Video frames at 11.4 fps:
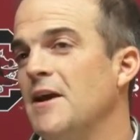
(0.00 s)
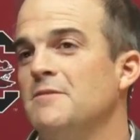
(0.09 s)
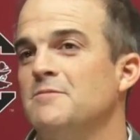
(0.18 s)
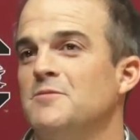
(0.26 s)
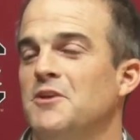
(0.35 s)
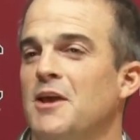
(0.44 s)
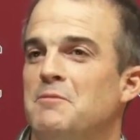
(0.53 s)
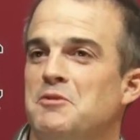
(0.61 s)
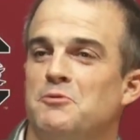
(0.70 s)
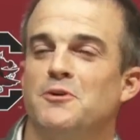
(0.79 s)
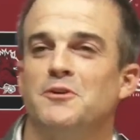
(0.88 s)
Yeah, you gave
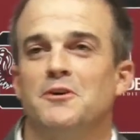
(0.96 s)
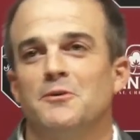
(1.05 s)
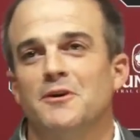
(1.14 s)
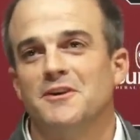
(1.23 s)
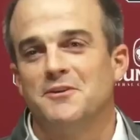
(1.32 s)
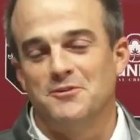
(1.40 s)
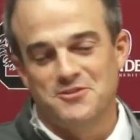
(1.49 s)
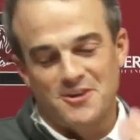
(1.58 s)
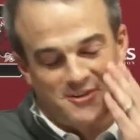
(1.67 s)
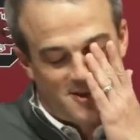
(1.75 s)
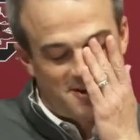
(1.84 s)
me three there, Rick. You're
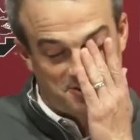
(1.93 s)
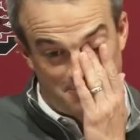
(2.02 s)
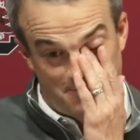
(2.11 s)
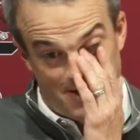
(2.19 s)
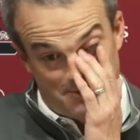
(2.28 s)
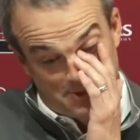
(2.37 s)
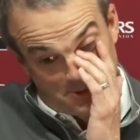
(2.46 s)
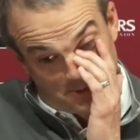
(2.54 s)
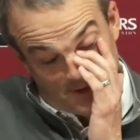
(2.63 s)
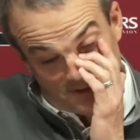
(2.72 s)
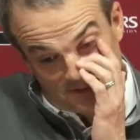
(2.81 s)
testing me, man. I'm a
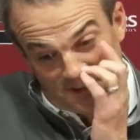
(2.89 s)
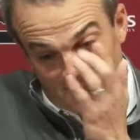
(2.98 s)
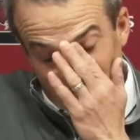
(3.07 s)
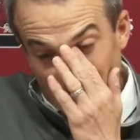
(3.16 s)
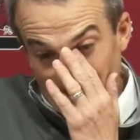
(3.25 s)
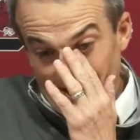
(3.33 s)
little rusty.